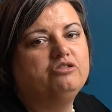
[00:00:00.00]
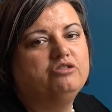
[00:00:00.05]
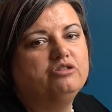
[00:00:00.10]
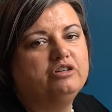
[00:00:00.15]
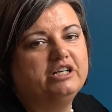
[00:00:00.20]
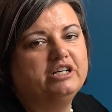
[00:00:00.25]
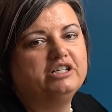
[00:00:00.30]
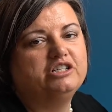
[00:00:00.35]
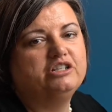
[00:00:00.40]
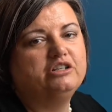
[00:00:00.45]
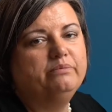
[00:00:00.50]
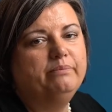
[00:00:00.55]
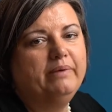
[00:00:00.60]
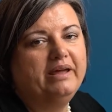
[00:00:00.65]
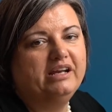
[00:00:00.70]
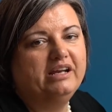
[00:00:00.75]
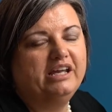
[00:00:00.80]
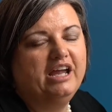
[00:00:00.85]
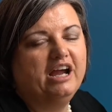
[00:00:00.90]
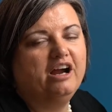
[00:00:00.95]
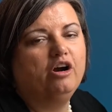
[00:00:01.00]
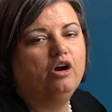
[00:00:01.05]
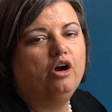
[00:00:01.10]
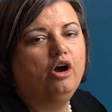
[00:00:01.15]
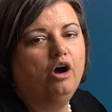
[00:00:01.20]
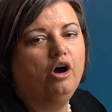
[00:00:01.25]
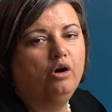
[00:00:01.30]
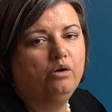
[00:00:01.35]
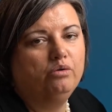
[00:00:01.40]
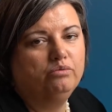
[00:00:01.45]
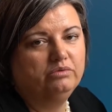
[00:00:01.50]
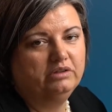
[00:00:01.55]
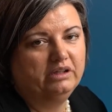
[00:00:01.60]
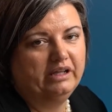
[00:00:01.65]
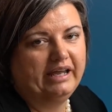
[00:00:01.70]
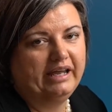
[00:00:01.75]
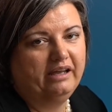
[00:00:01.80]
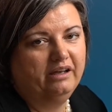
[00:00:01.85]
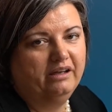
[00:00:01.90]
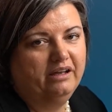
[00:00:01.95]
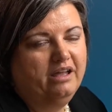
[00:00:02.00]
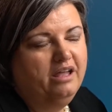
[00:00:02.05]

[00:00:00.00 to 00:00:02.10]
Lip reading: traditional Medicare only.